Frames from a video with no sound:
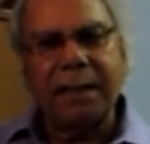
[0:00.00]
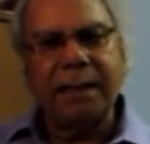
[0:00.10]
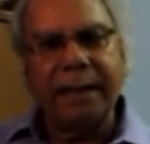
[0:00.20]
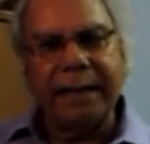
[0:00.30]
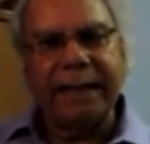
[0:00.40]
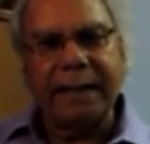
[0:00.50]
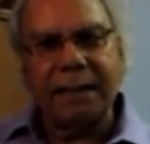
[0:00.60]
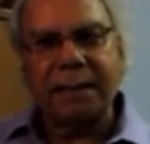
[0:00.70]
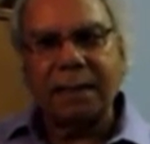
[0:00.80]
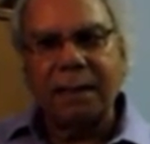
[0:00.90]

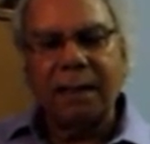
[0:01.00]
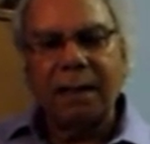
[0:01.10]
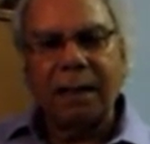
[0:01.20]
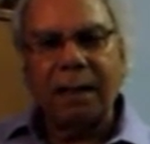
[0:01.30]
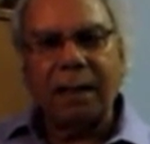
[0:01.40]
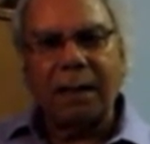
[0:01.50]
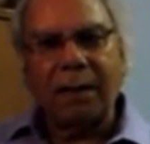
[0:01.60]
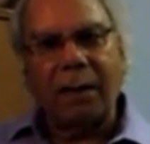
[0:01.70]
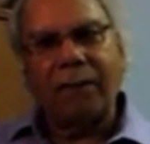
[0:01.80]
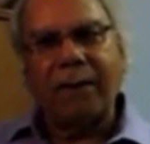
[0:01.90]
details
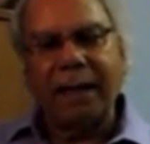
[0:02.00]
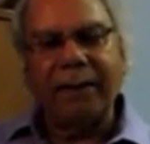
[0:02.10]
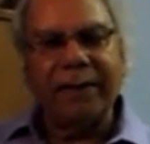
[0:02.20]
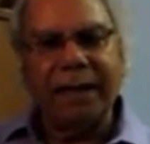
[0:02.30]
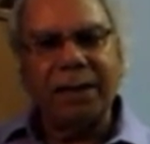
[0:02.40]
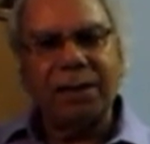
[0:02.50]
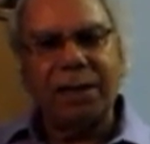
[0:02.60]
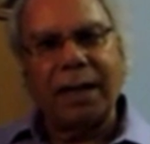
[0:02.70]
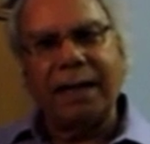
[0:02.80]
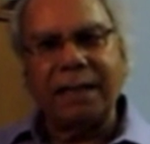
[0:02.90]
of
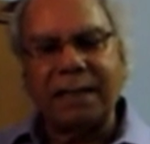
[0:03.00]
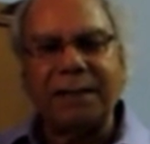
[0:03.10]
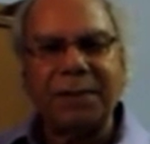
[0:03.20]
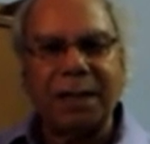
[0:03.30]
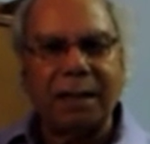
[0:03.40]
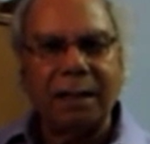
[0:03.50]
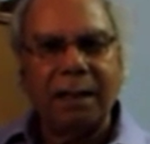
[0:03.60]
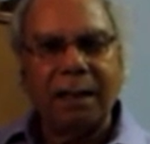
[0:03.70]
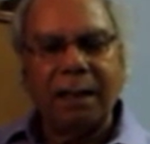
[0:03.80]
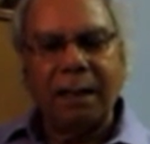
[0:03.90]
language and description
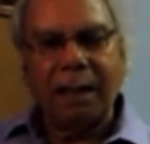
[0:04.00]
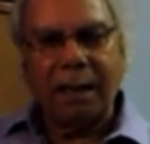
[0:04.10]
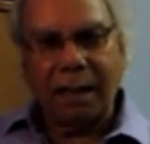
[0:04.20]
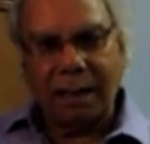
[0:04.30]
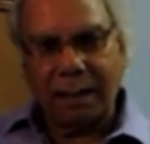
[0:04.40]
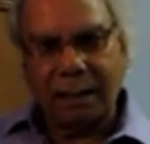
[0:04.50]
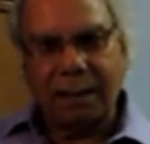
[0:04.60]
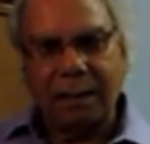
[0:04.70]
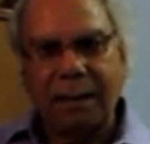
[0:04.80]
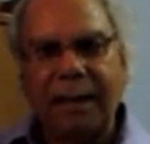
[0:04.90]
are
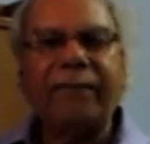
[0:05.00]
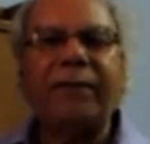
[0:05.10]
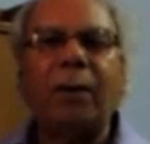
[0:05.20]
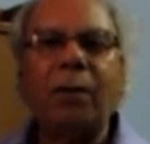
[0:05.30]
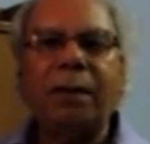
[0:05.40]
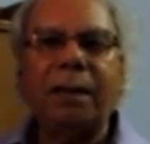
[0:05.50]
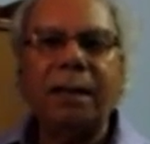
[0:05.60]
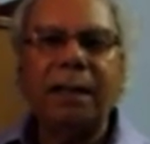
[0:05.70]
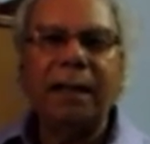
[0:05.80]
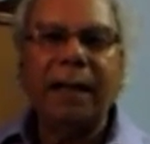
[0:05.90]
left out,
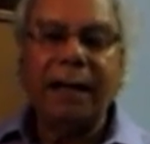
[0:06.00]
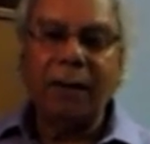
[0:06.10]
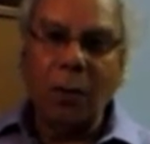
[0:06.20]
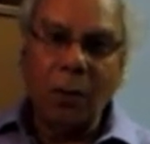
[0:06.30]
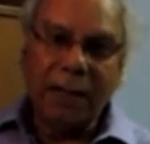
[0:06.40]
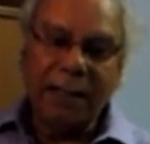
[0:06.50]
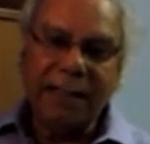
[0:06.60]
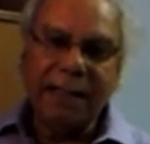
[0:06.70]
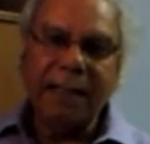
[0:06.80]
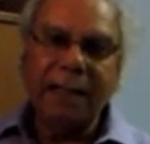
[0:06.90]
and only
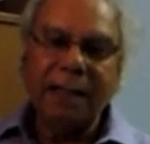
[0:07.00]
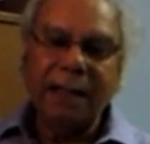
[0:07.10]
the